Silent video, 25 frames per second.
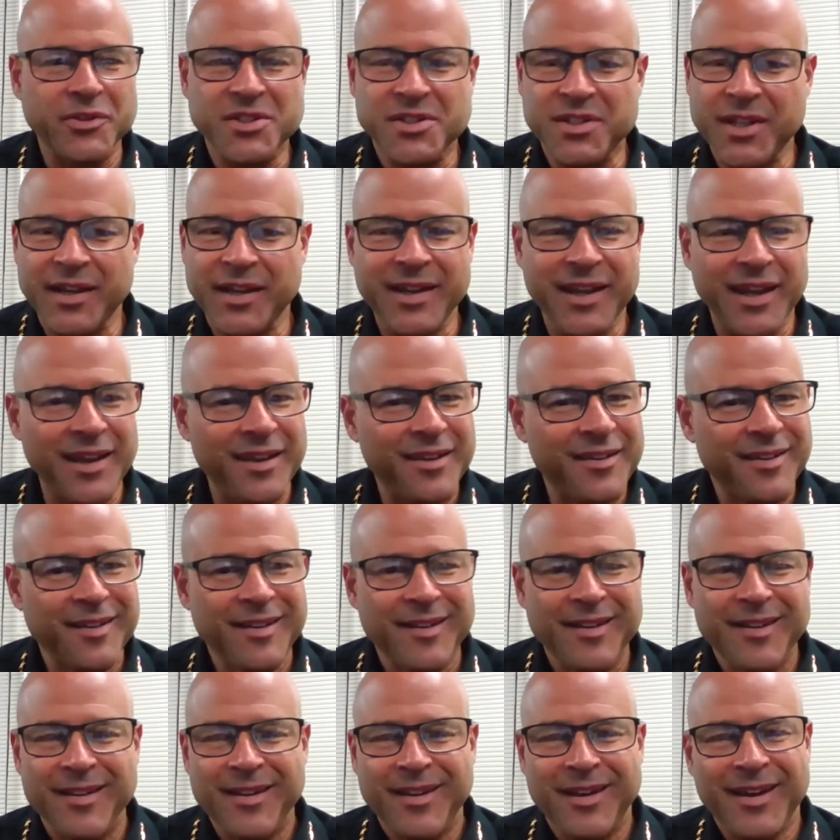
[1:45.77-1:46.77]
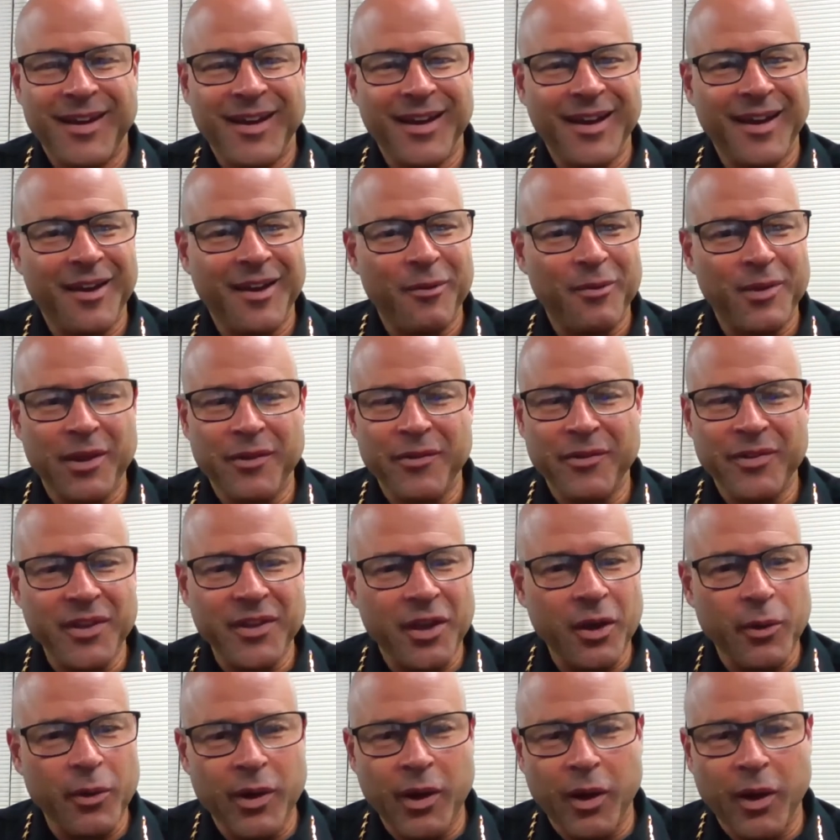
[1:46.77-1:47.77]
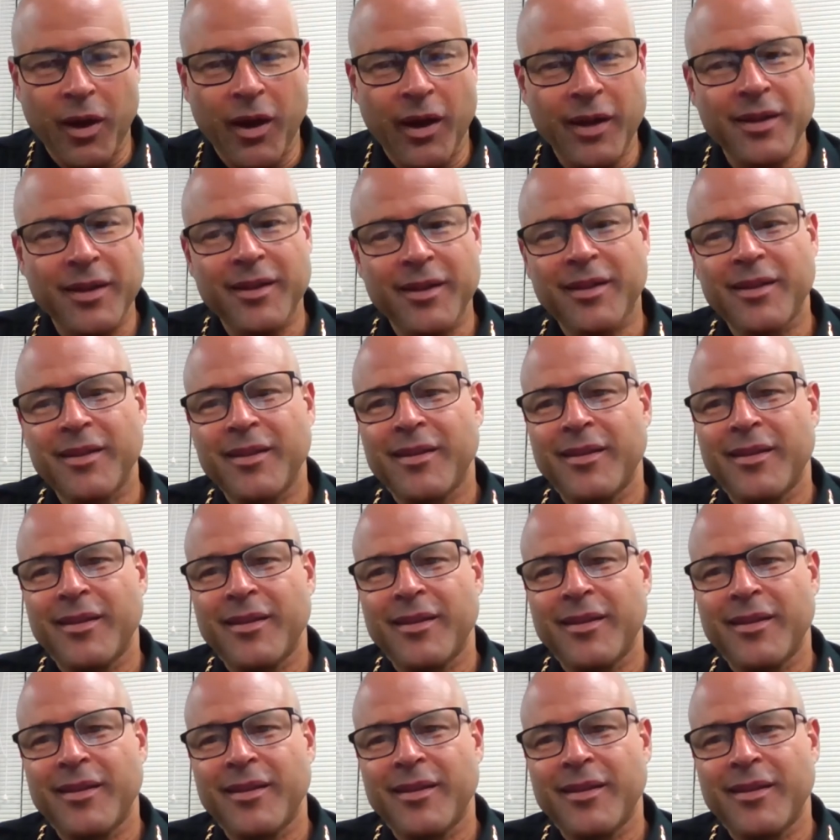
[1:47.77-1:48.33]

Sunday, with everything going on.